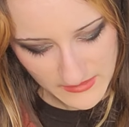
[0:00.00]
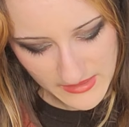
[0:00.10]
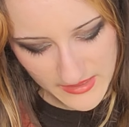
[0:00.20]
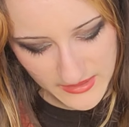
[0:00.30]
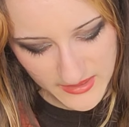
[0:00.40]

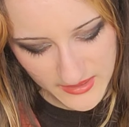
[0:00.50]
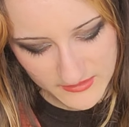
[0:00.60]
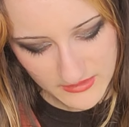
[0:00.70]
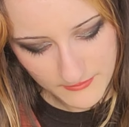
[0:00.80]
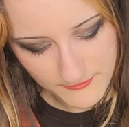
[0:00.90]
Like I
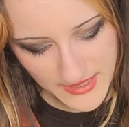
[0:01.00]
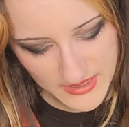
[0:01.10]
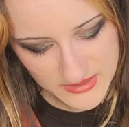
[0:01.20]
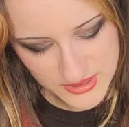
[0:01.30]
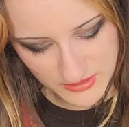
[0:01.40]
can't
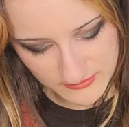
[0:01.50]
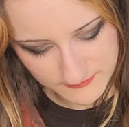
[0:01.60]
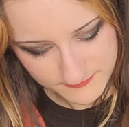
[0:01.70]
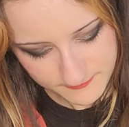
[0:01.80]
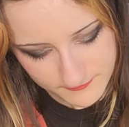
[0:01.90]

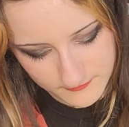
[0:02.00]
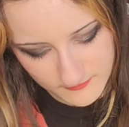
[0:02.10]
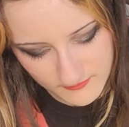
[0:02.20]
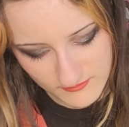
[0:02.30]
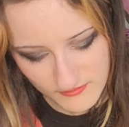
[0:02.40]
imagine
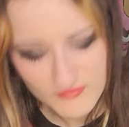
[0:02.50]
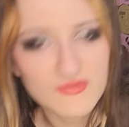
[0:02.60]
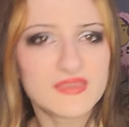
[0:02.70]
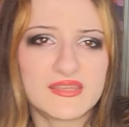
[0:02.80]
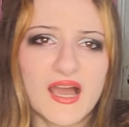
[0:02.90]

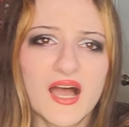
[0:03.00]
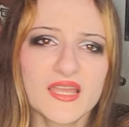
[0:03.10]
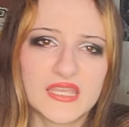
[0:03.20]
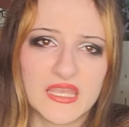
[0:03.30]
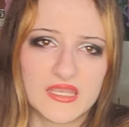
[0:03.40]

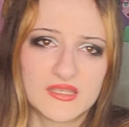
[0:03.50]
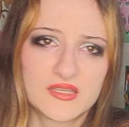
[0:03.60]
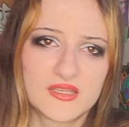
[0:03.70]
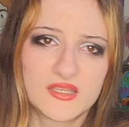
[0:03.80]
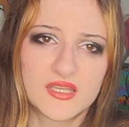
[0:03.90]
dying
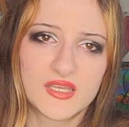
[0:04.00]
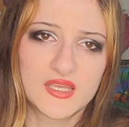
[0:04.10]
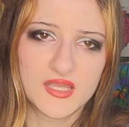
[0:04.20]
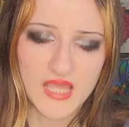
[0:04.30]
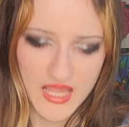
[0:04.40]

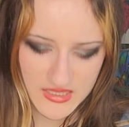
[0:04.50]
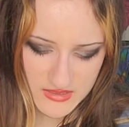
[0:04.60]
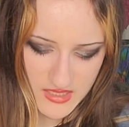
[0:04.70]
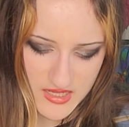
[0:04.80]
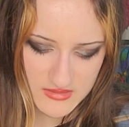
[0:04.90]

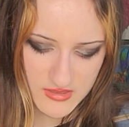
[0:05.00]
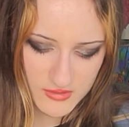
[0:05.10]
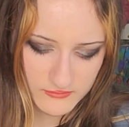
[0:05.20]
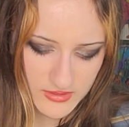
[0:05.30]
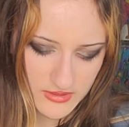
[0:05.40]
and
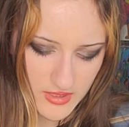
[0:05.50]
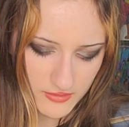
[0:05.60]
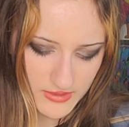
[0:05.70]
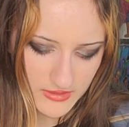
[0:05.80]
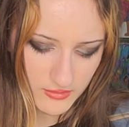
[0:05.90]
no one
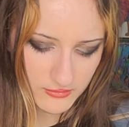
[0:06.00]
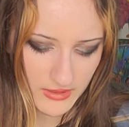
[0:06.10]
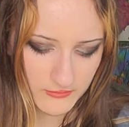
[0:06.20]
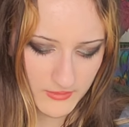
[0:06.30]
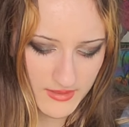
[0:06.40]
knowing who
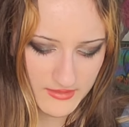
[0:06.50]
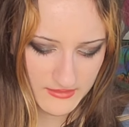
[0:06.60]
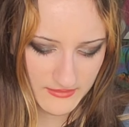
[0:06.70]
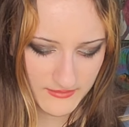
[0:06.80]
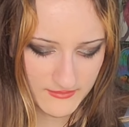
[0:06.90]
I
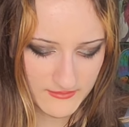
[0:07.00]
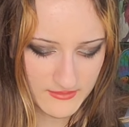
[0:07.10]
was.